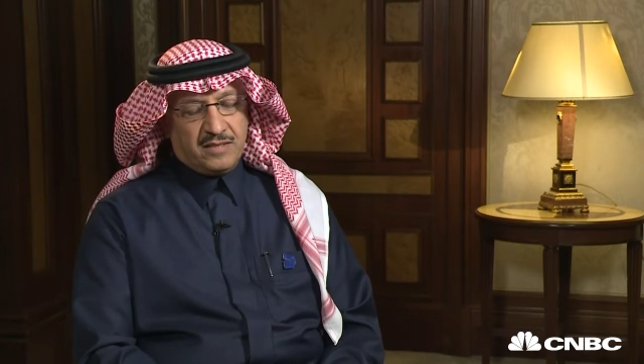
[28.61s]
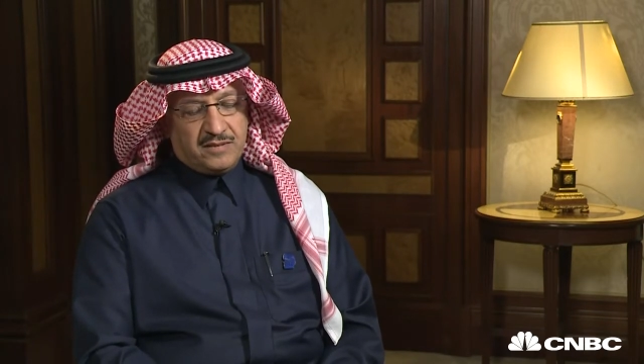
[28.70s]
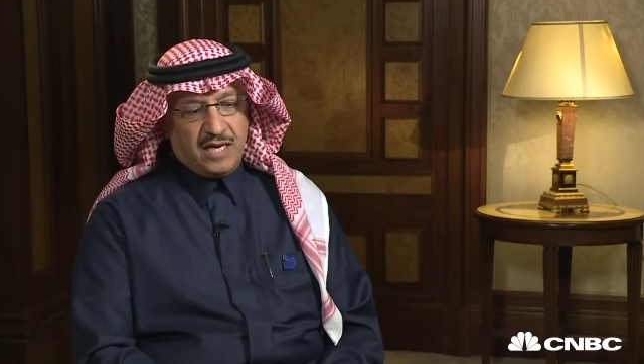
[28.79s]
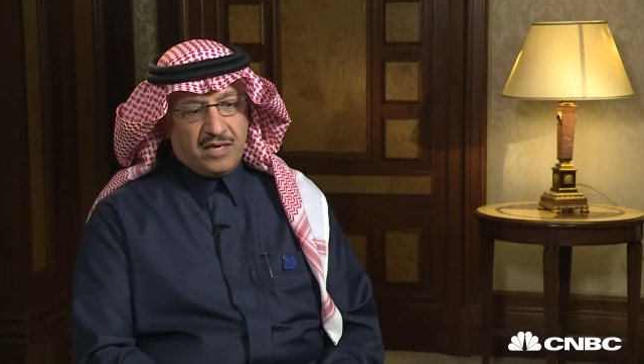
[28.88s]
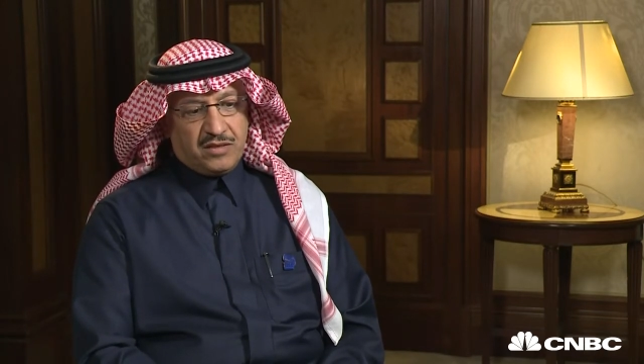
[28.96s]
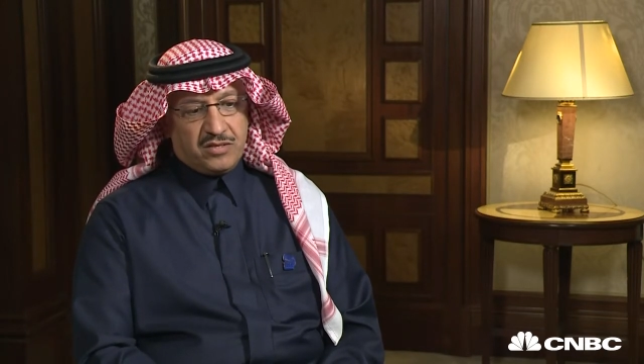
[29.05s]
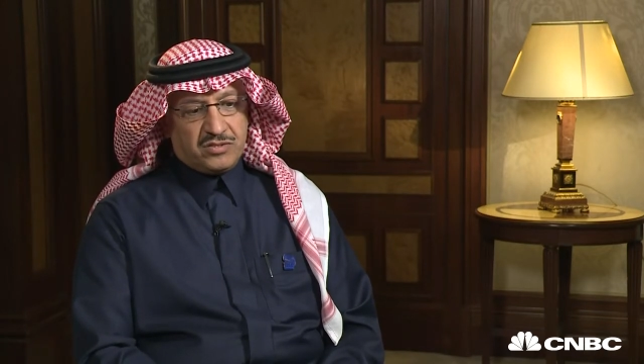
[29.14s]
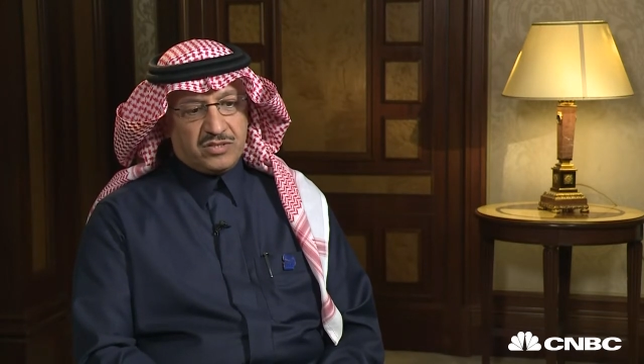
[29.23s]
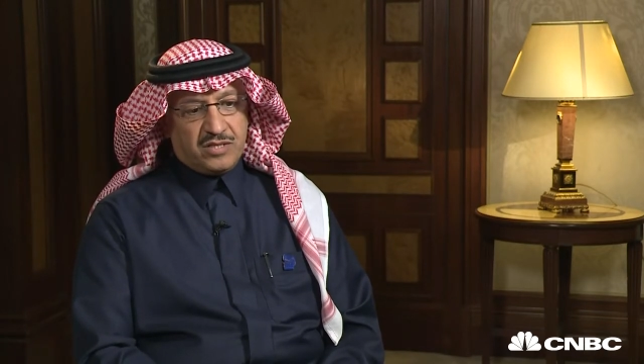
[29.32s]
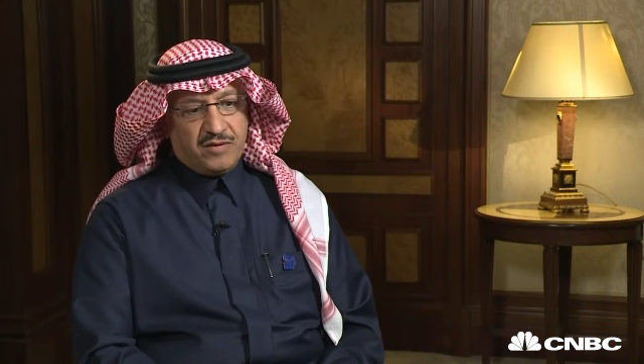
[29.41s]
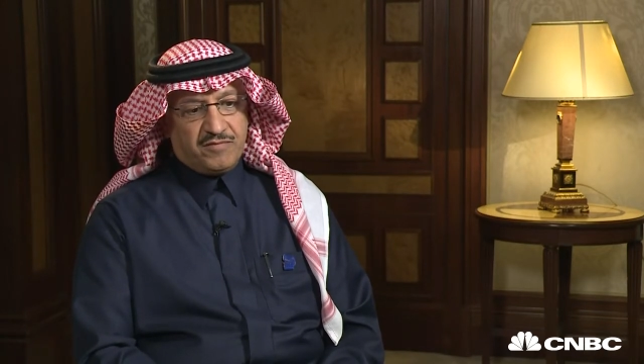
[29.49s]
take
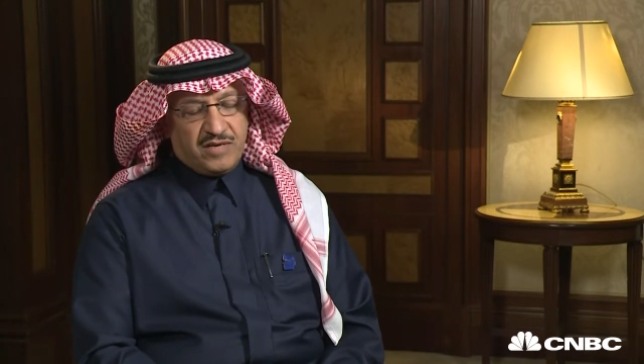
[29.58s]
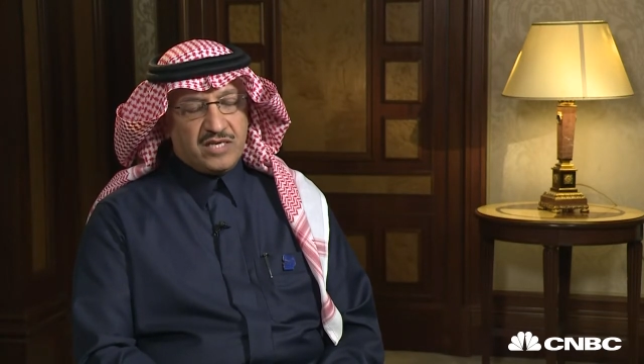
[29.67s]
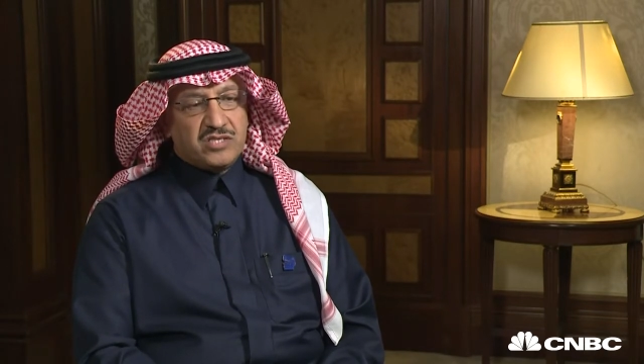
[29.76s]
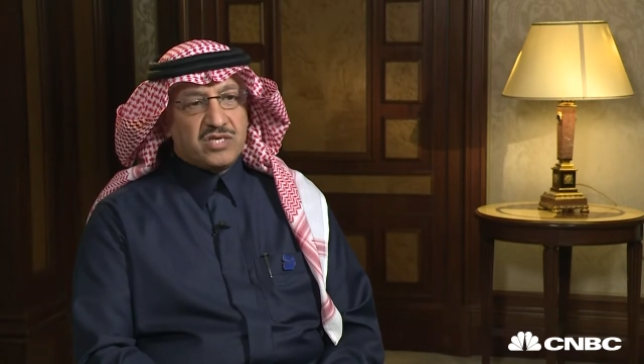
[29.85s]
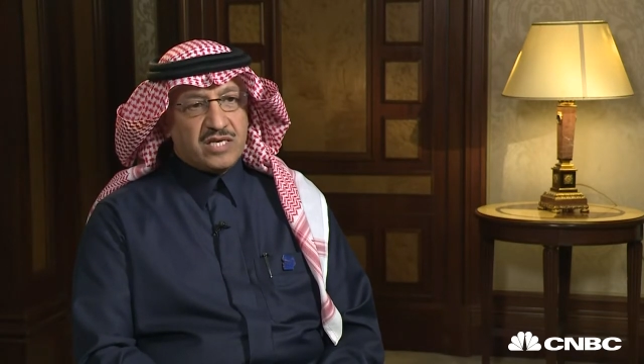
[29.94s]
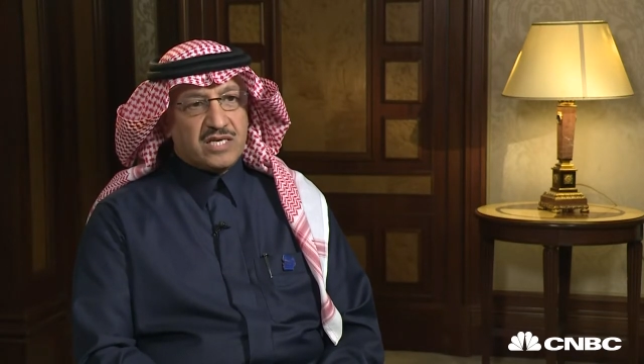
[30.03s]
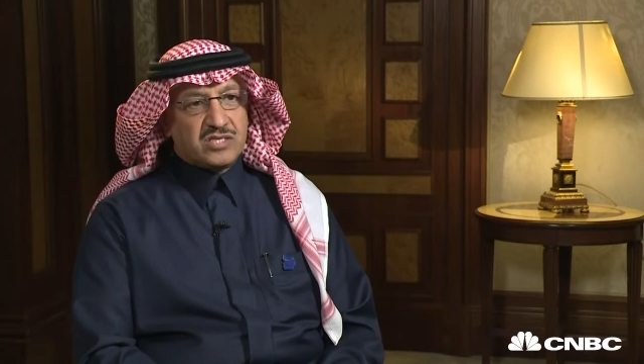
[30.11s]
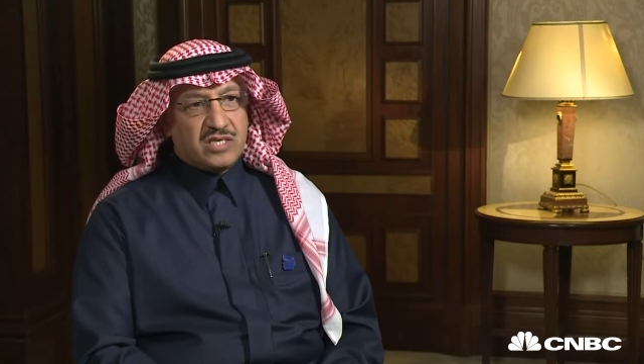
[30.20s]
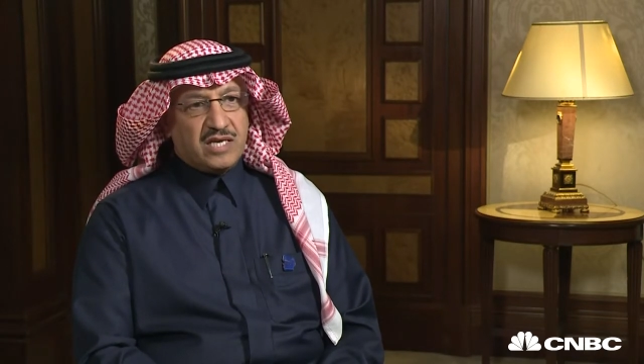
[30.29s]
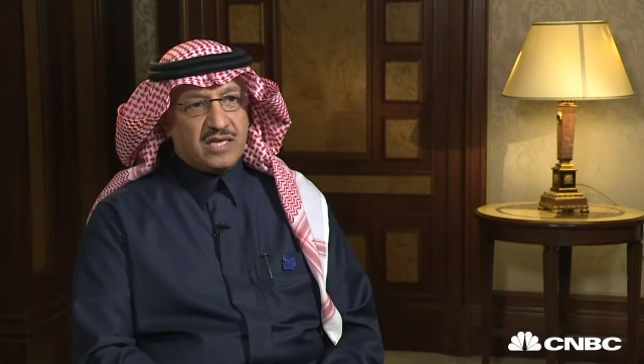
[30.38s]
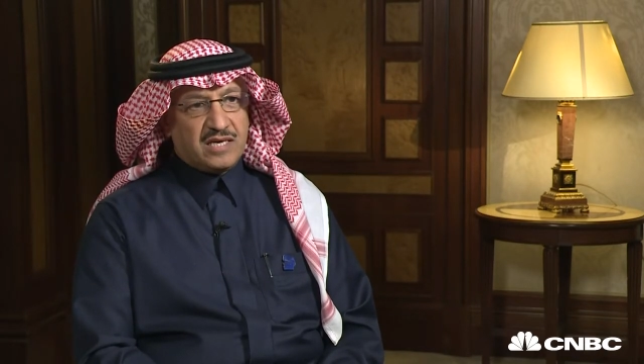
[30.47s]
this very
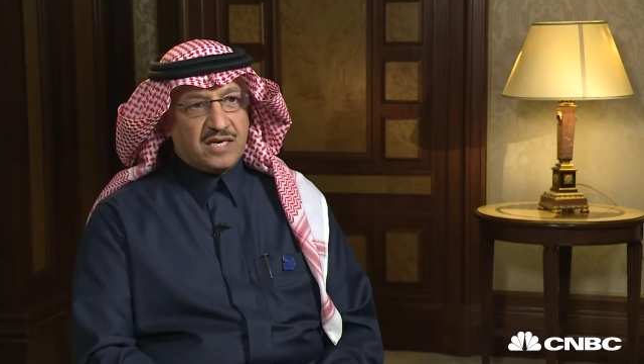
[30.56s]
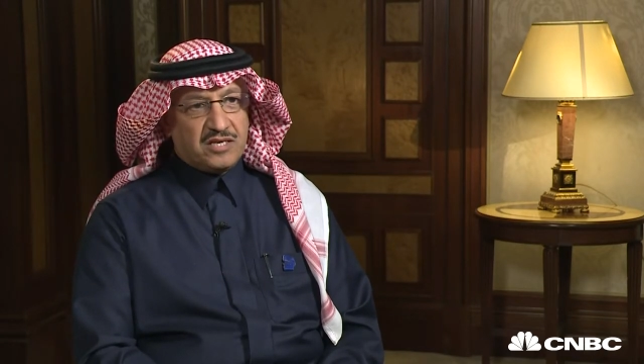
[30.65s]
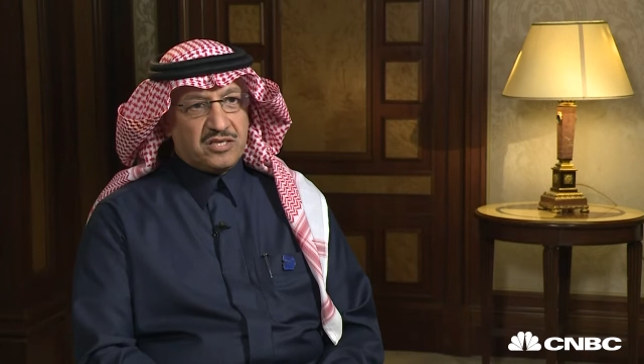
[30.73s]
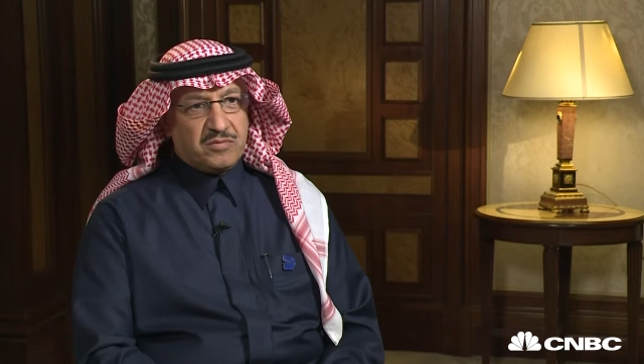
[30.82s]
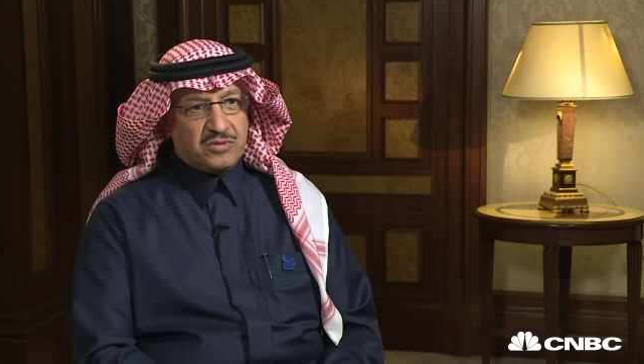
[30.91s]
seriously in the kingdom.